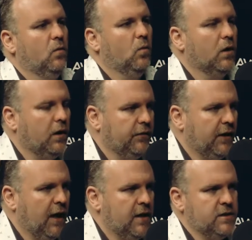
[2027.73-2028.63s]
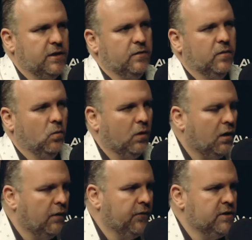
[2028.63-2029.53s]
work in the ICU and work
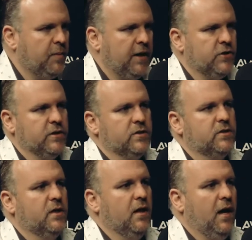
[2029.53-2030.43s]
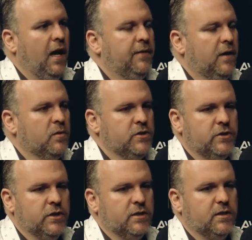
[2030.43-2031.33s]
on these patients. And there was
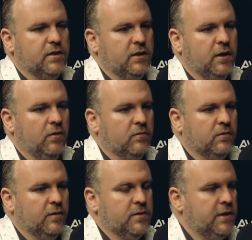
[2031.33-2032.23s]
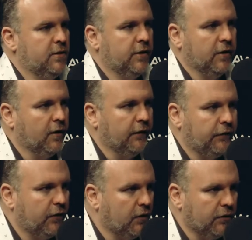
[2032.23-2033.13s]
just, you know, it was either you're going to
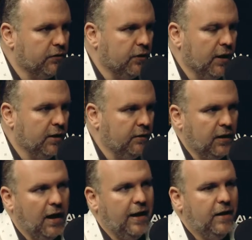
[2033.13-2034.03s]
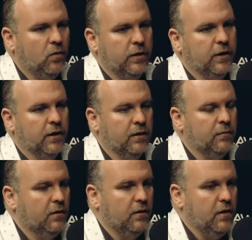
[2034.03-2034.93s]
circle the drain and die or you're going to,
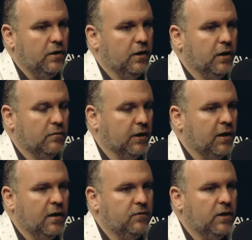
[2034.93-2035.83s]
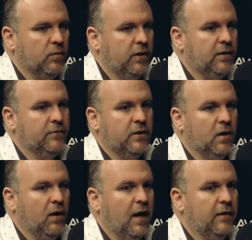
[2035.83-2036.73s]
you're going to recover. And we don't even
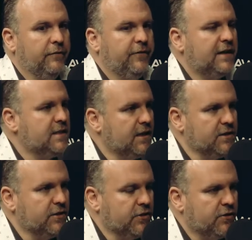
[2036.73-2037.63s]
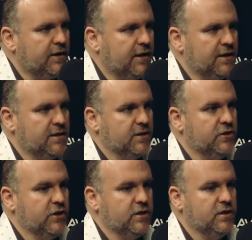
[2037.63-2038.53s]
know how to fix this or treat this. Yes. It's
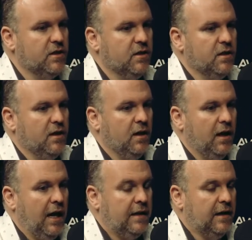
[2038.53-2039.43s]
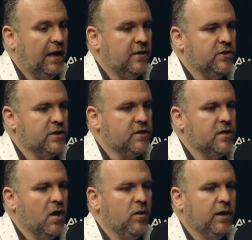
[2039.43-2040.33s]
just, and, and just
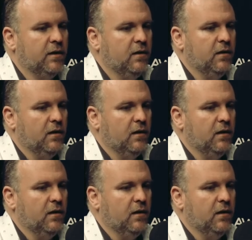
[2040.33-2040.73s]
knowing,